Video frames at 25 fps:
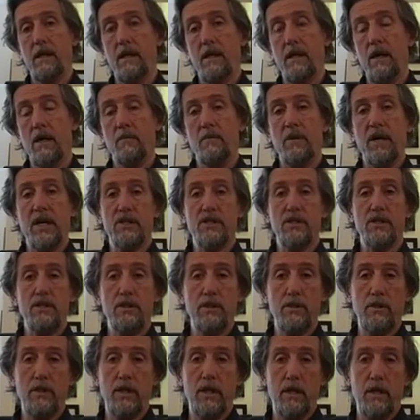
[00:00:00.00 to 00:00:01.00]
are best
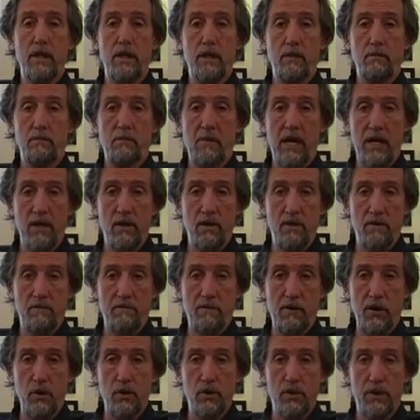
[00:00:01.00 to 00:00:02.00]
suited by your
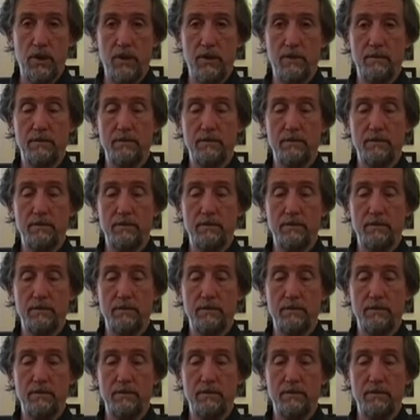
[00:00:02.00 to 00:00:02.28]
vote